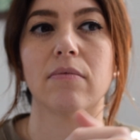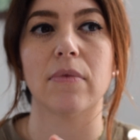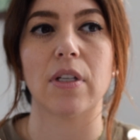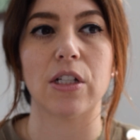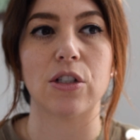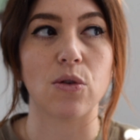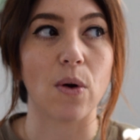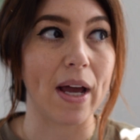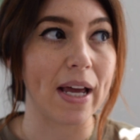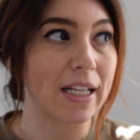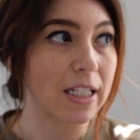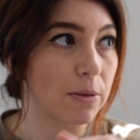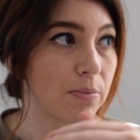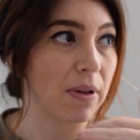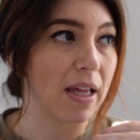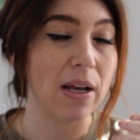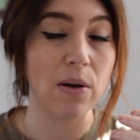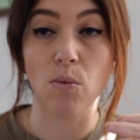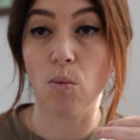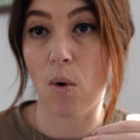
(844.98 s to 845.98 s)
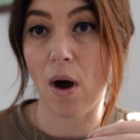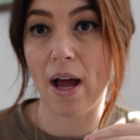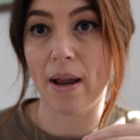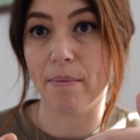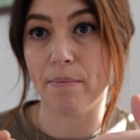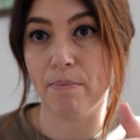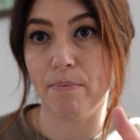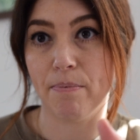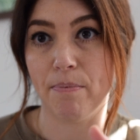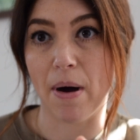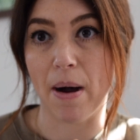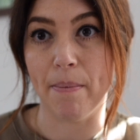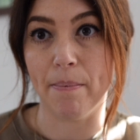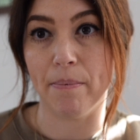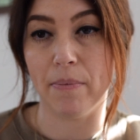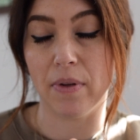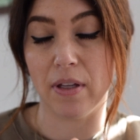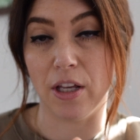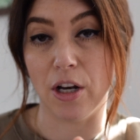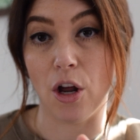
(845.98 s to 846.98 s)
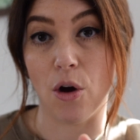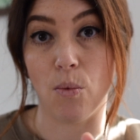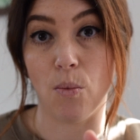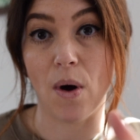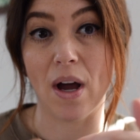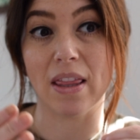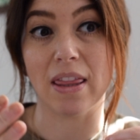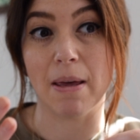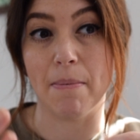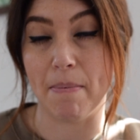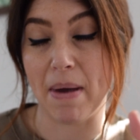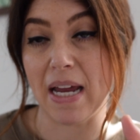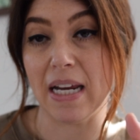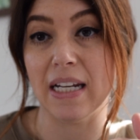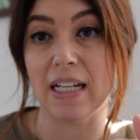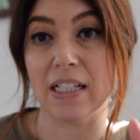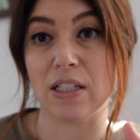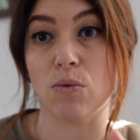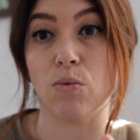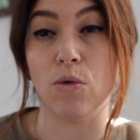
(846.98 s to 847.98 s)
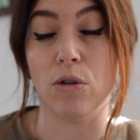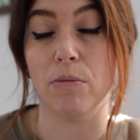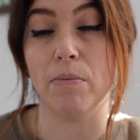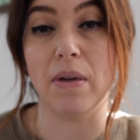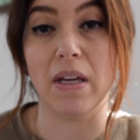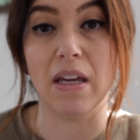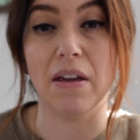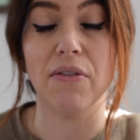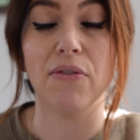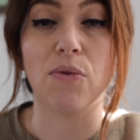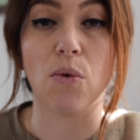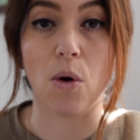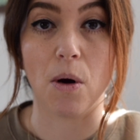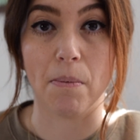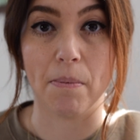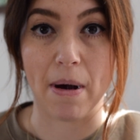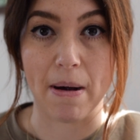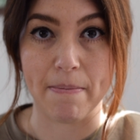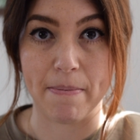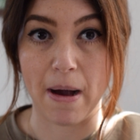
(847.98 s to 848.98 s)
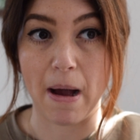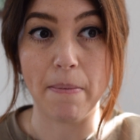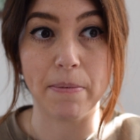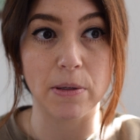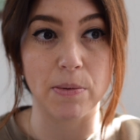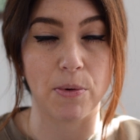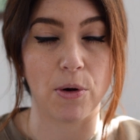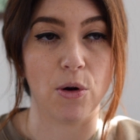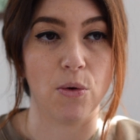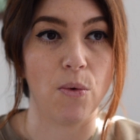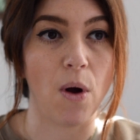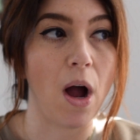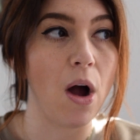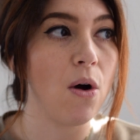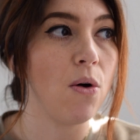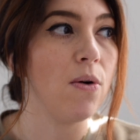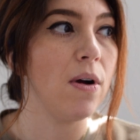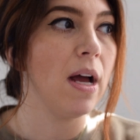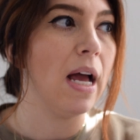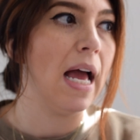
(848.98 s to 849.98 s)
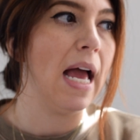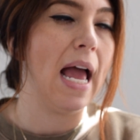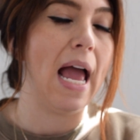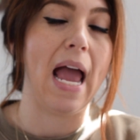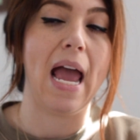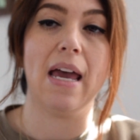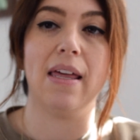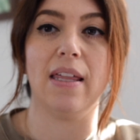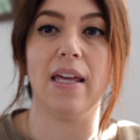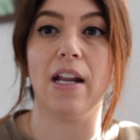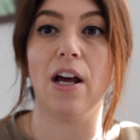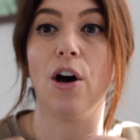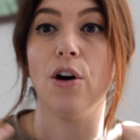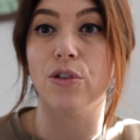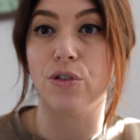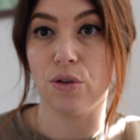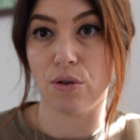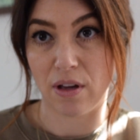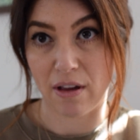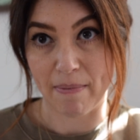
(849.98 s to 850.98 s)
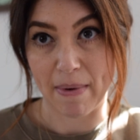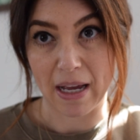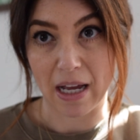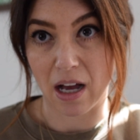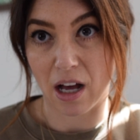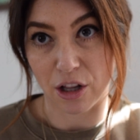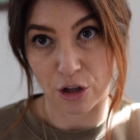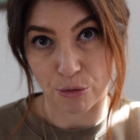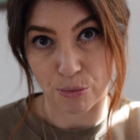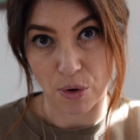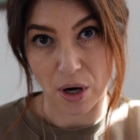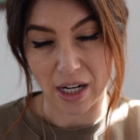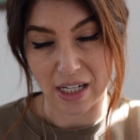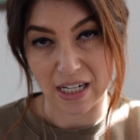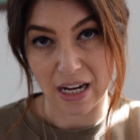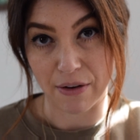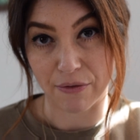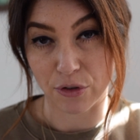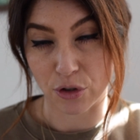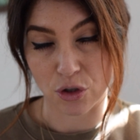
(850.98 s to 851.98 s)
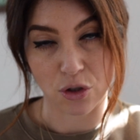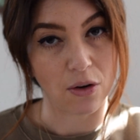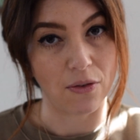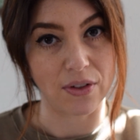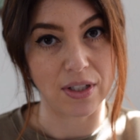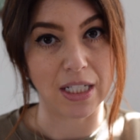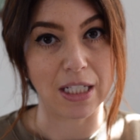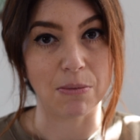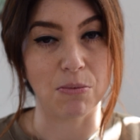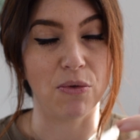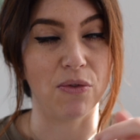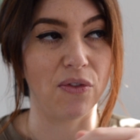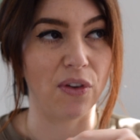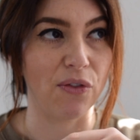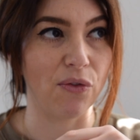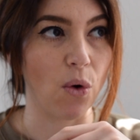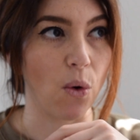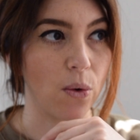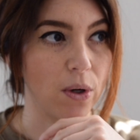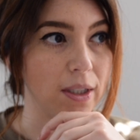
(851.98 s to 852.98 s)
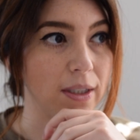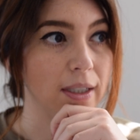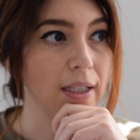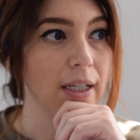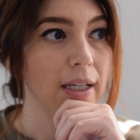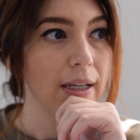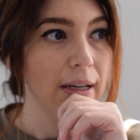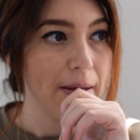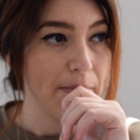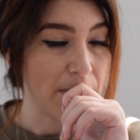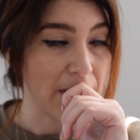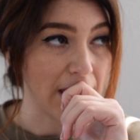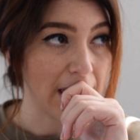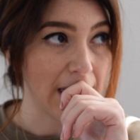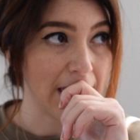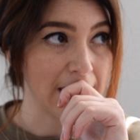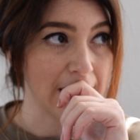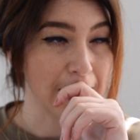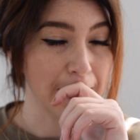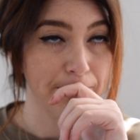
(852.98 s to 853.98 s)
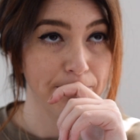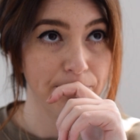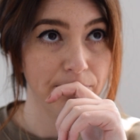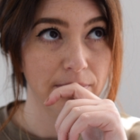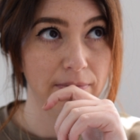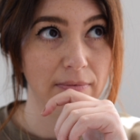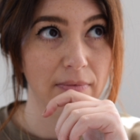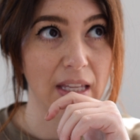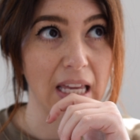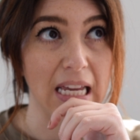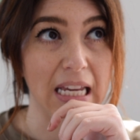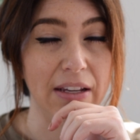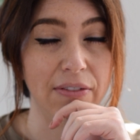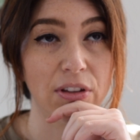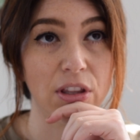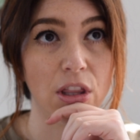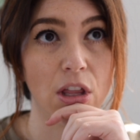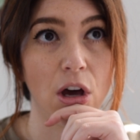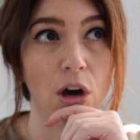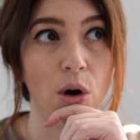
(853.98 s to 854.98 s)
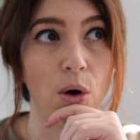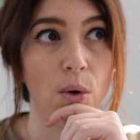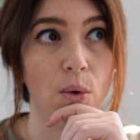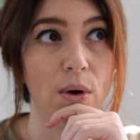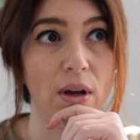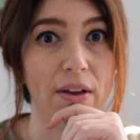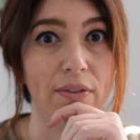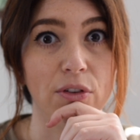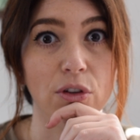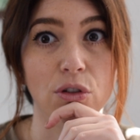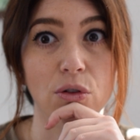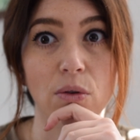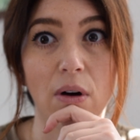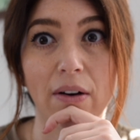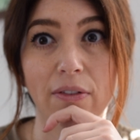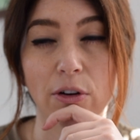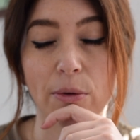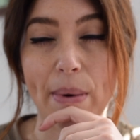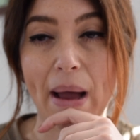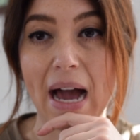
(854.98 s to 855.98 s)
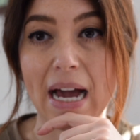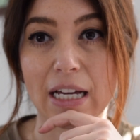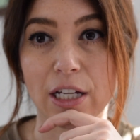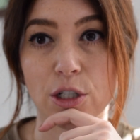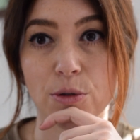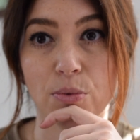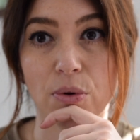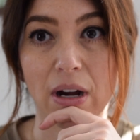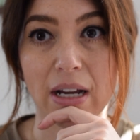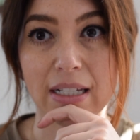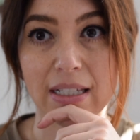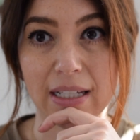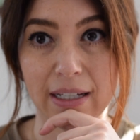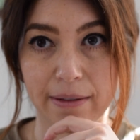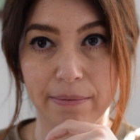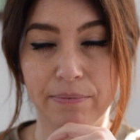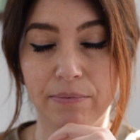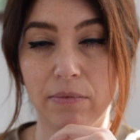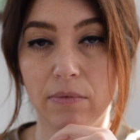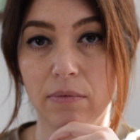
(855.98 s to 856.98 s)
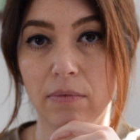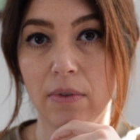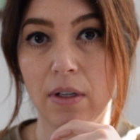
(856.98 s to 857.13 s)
So I explain what the maintenance will be for bump ups per row. And then I also give my color breakdown for services moving forward. Because even though if you do offer package pricing